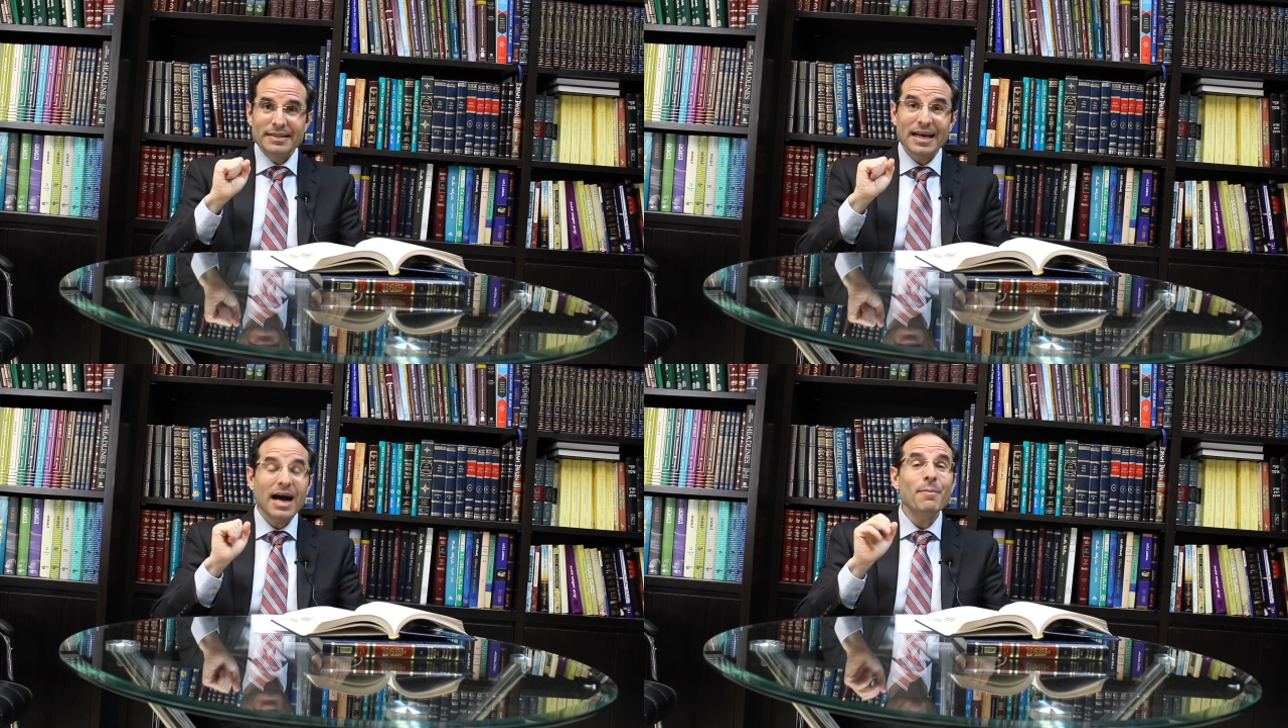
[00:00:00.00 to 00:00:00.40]

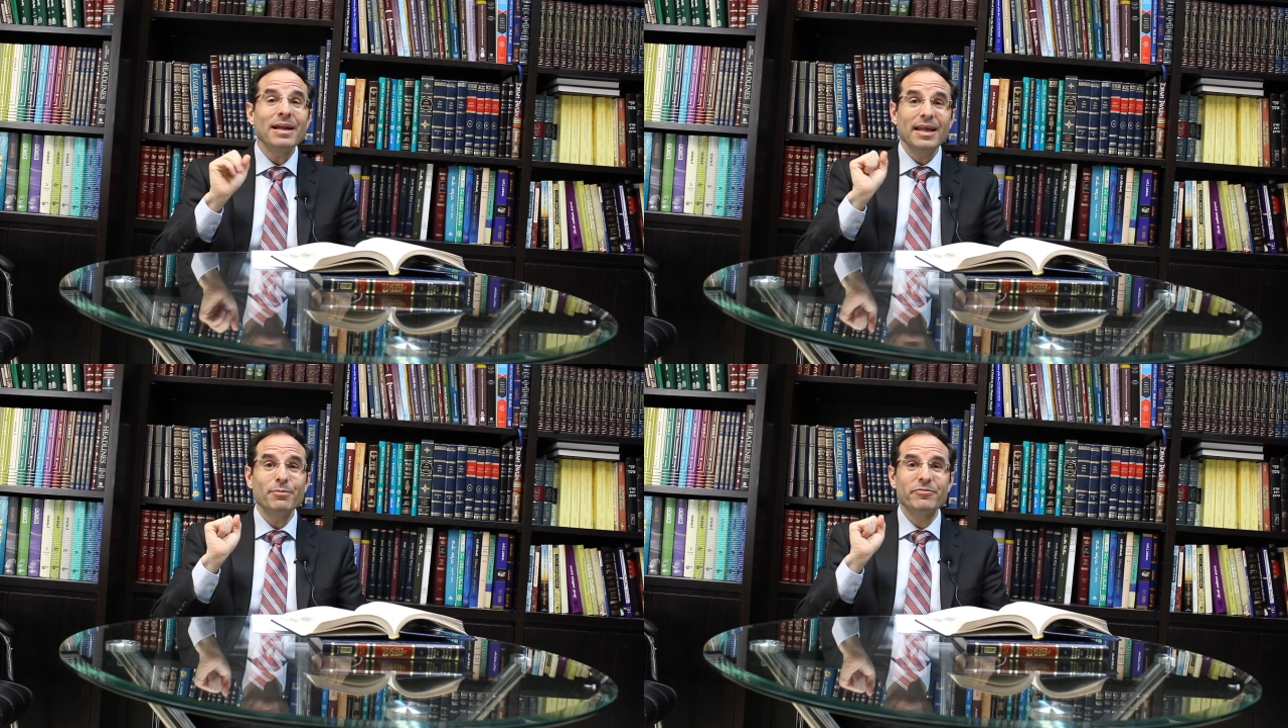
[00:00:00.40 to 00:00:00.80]
Nechama
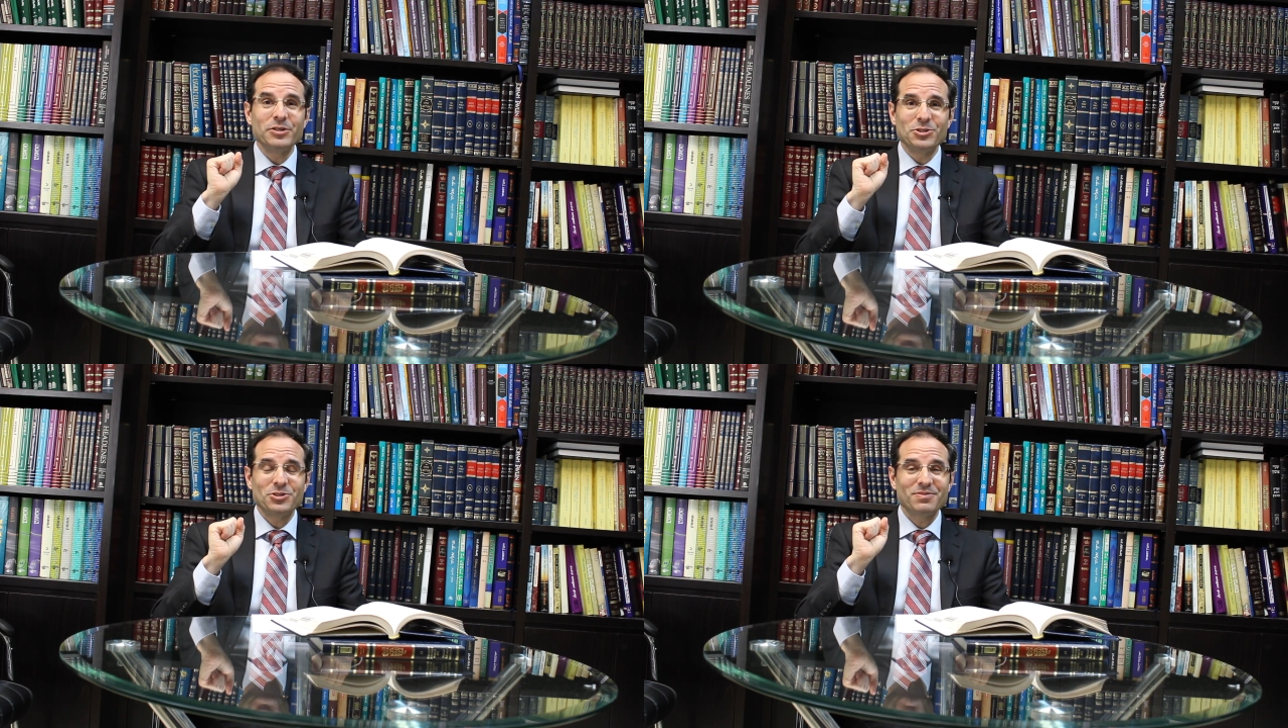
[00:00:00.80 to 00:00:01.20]

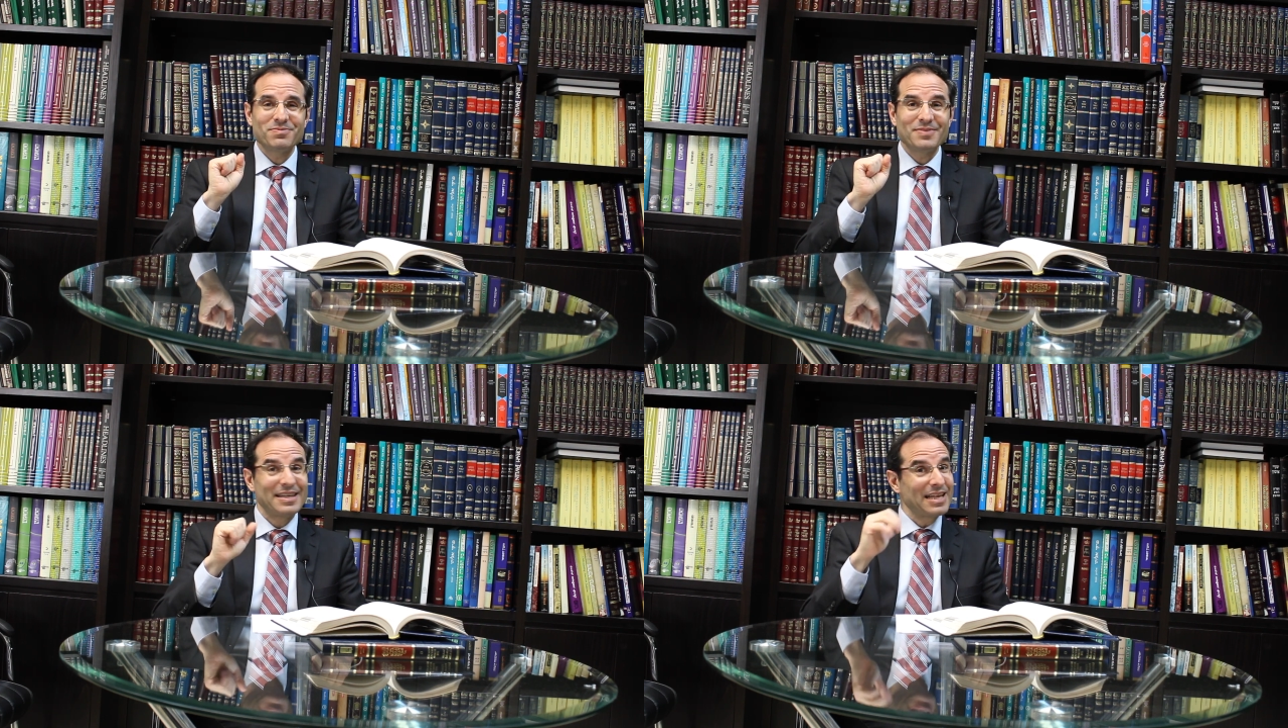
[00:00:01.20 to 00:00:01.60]
Lebowitz,
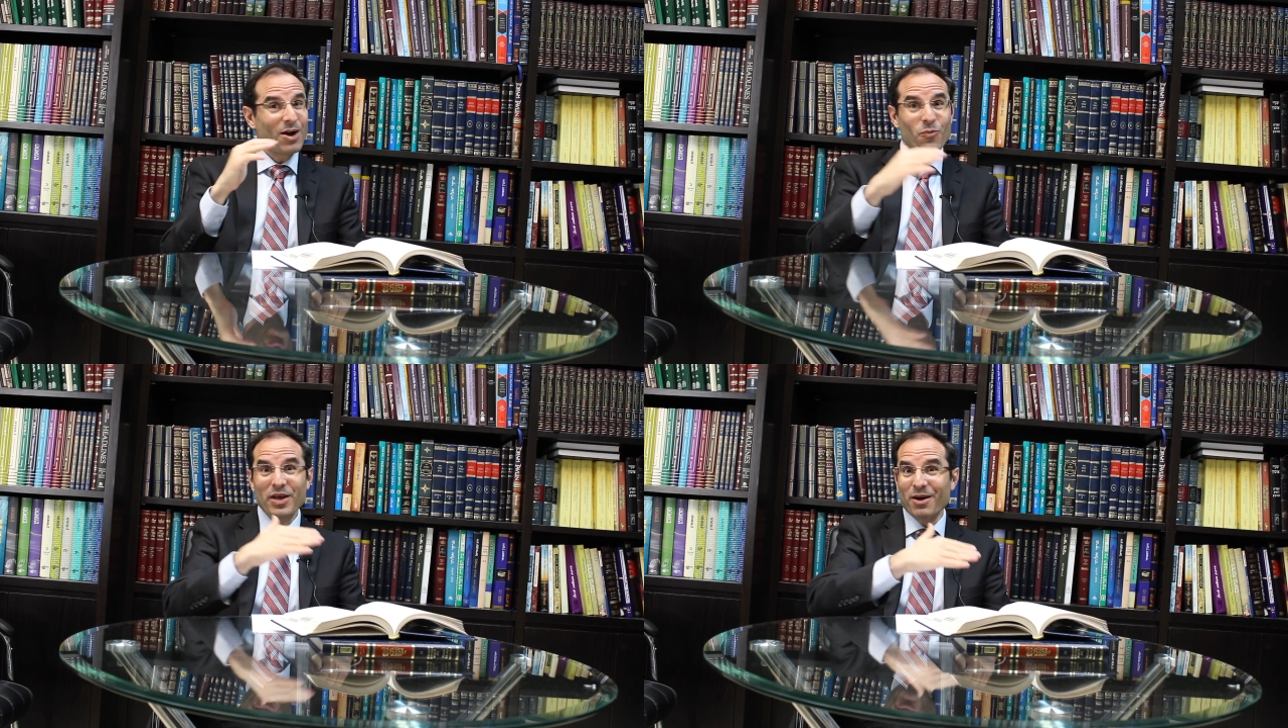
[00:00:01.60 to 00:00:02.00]
and
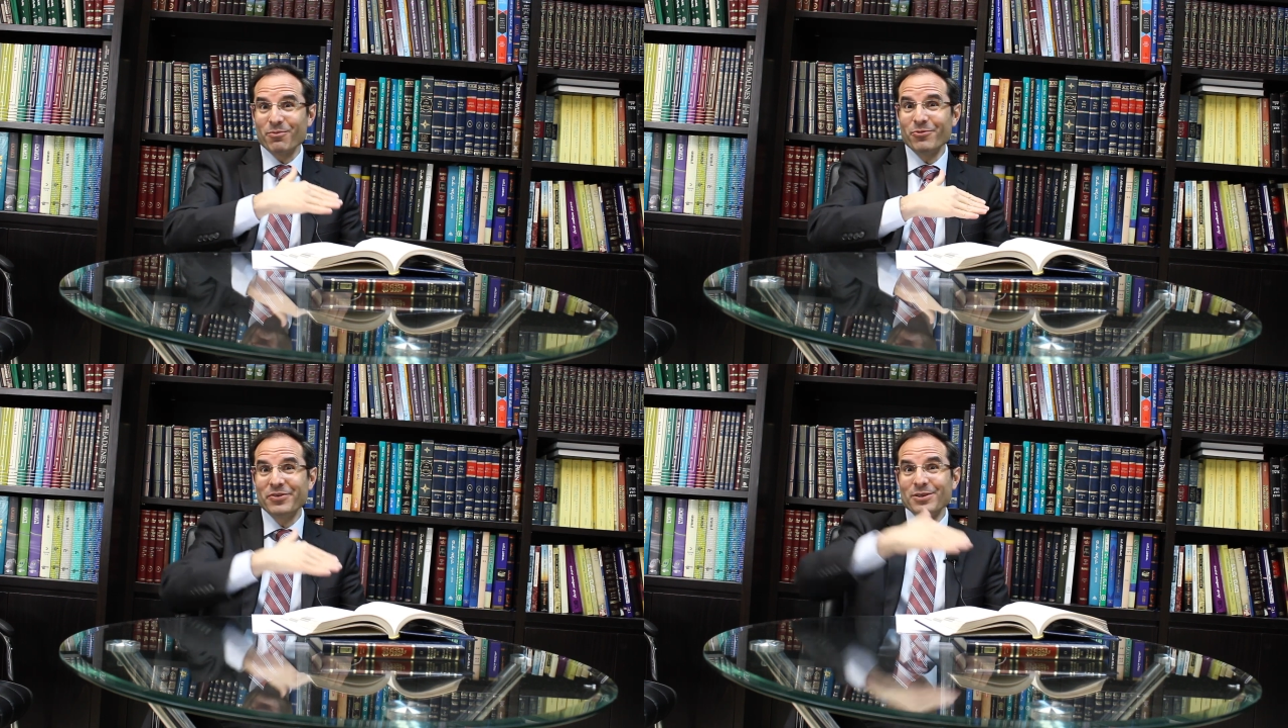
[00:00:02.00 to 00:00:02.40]
now we are
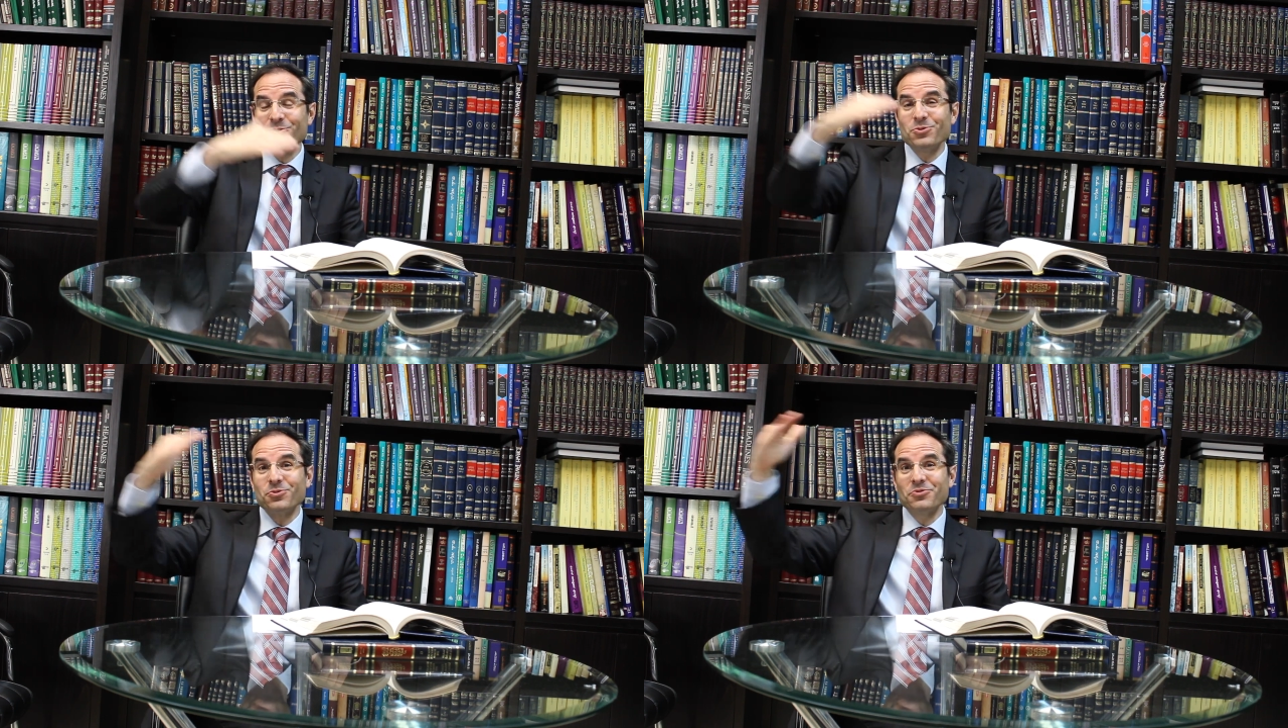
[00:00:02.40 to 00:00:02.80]
moving
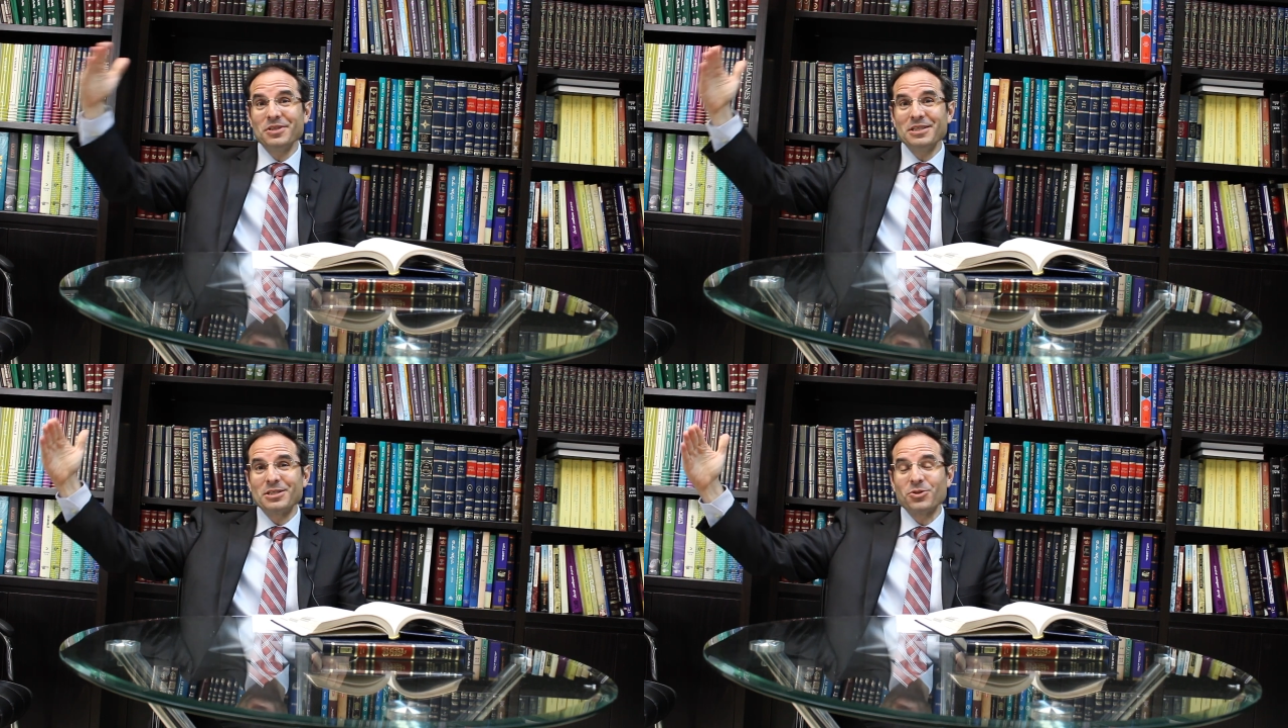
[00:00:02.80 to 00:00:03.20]
to
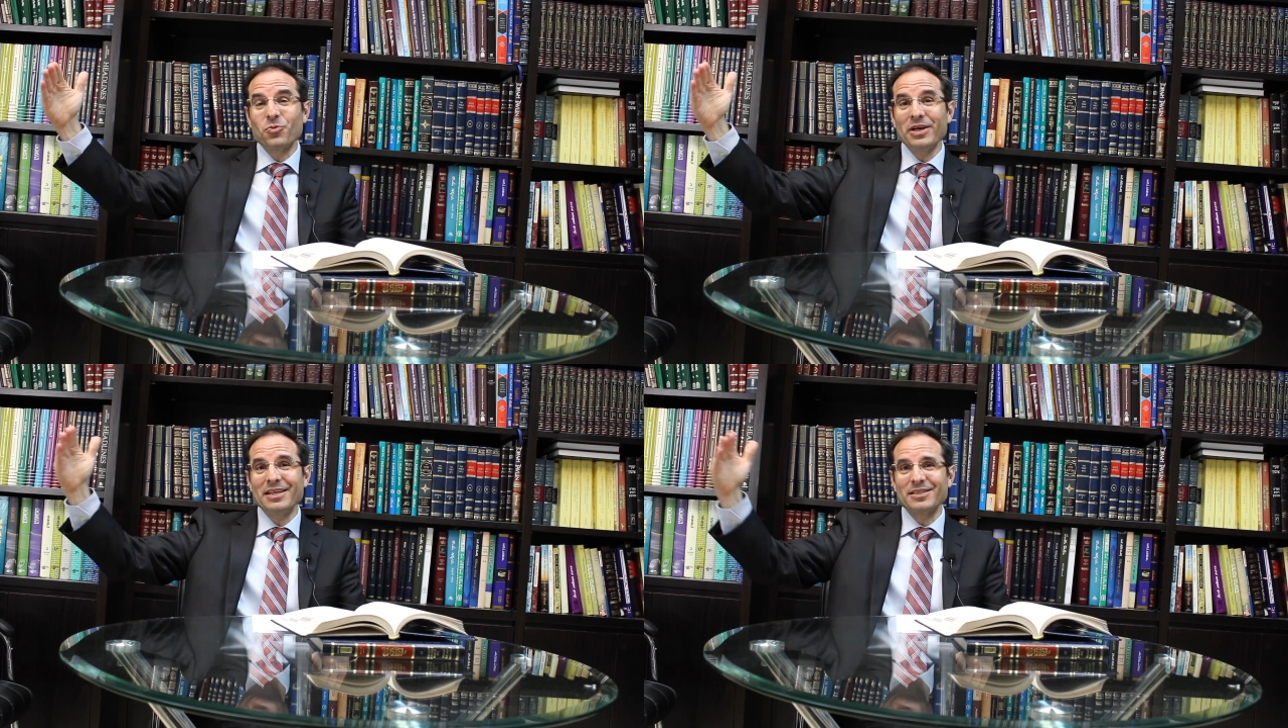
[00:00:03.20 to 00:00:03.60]
really the
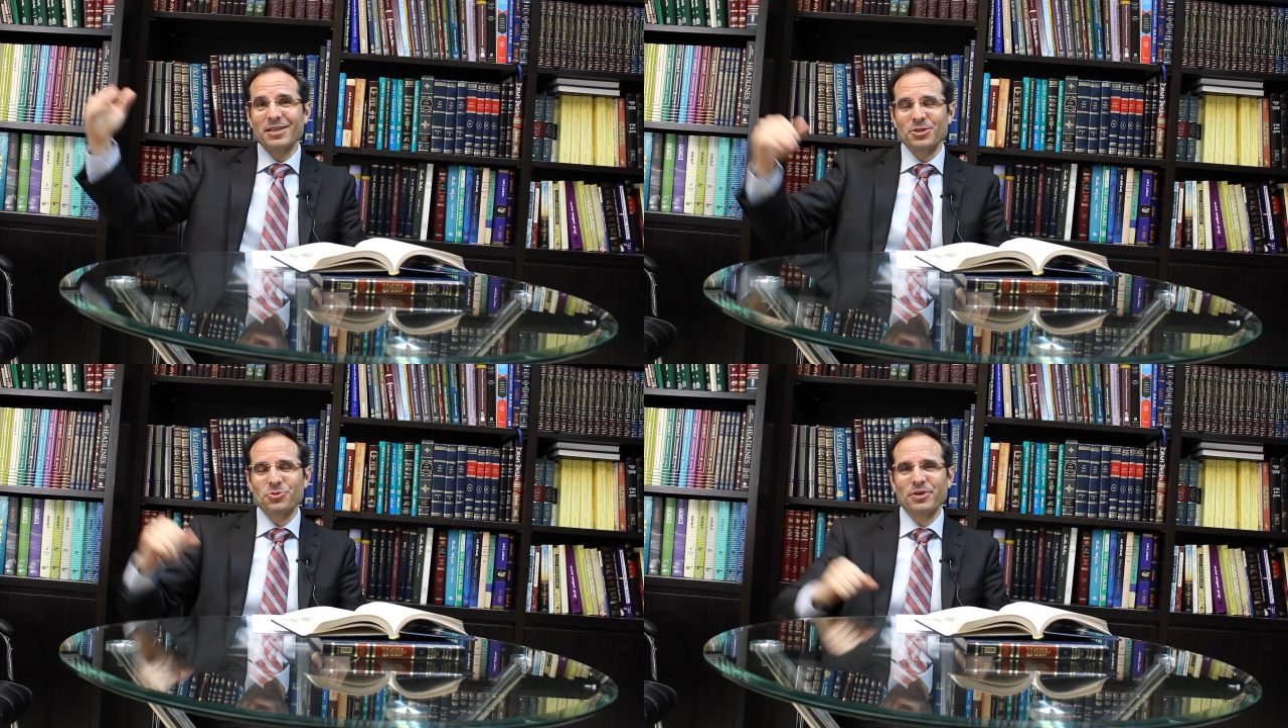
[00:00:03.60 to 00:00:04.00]
20th
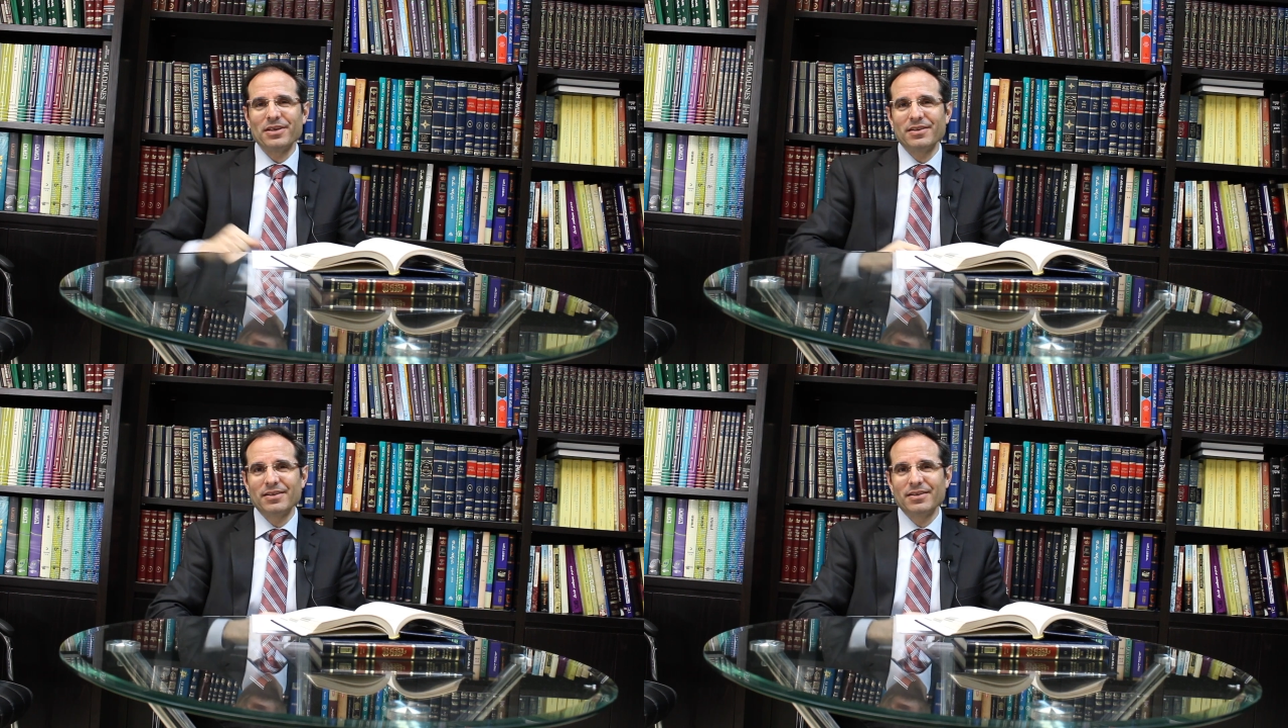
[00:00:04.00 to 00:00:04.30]
century.